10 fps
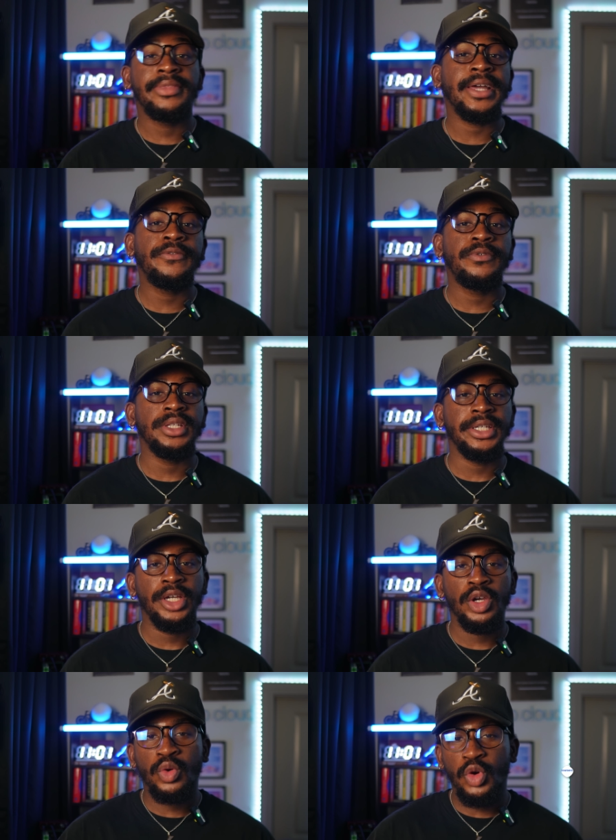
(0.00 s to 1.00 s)

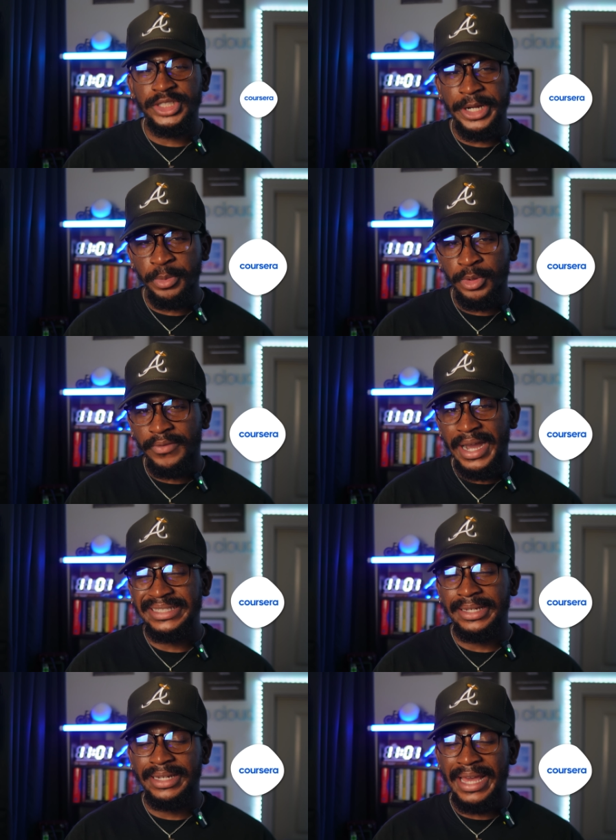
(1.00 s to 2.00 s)
Thankfully, Coursera
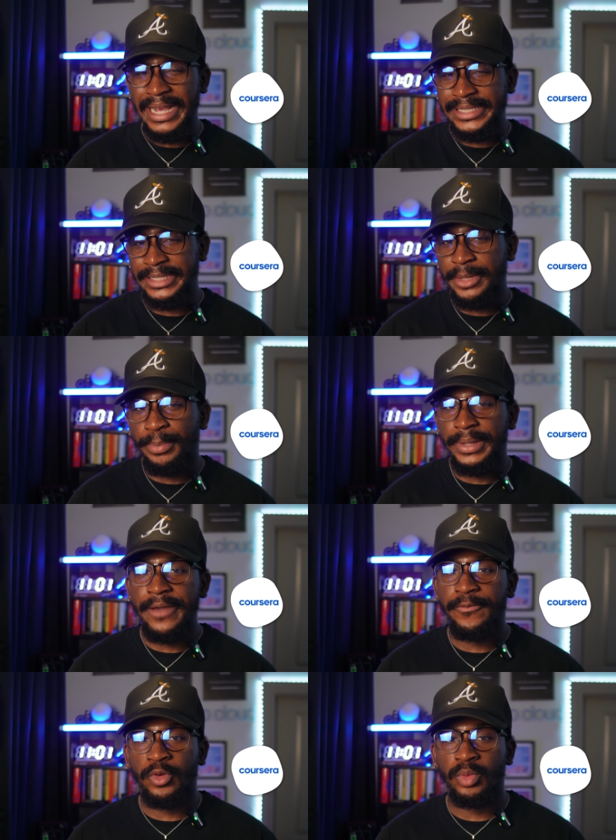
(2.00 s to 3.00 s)
provides an excellent
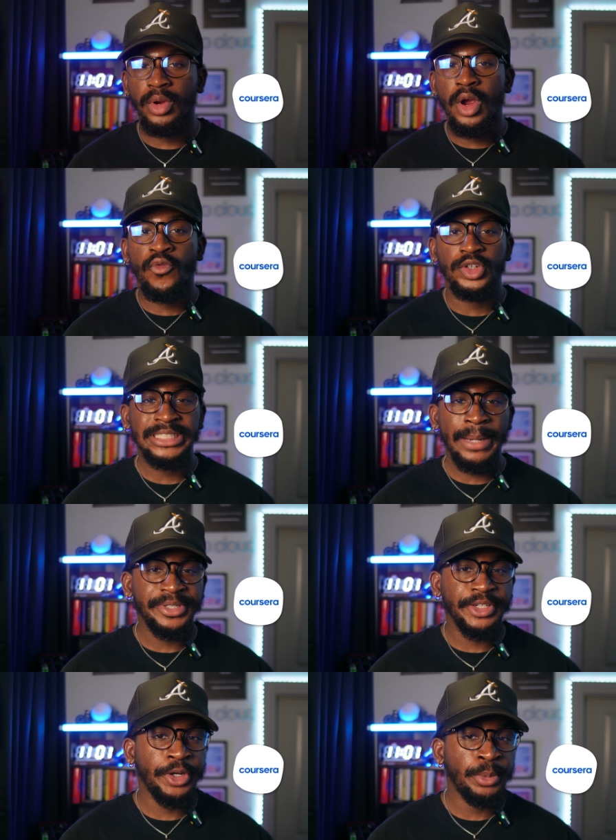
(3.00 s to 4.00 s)
platform for
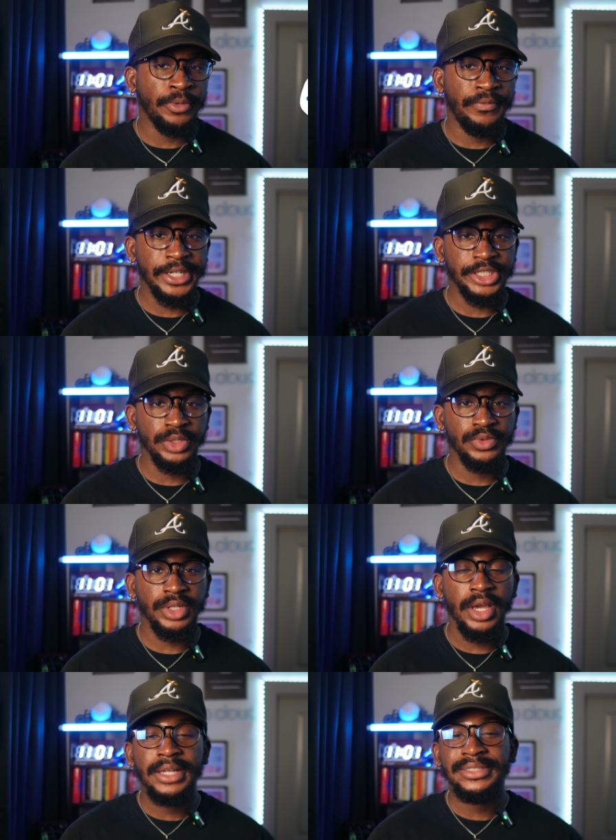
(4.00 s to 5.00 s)
cybersecurity
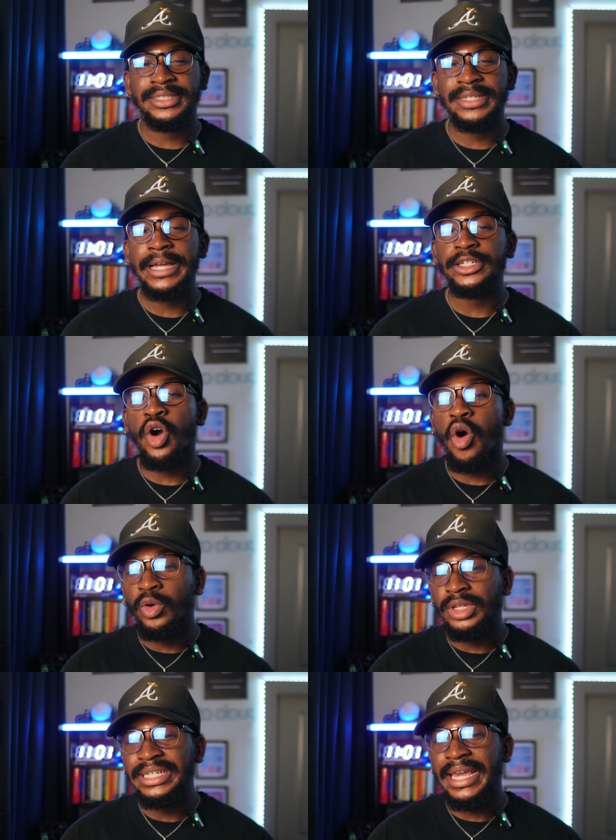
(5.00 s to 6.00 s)
professionals to not
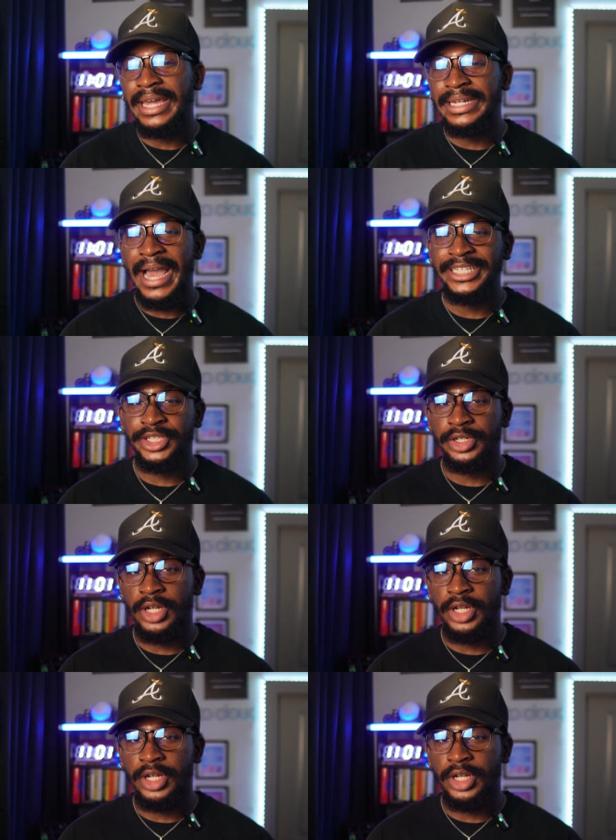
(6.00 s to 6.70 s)
only enhance their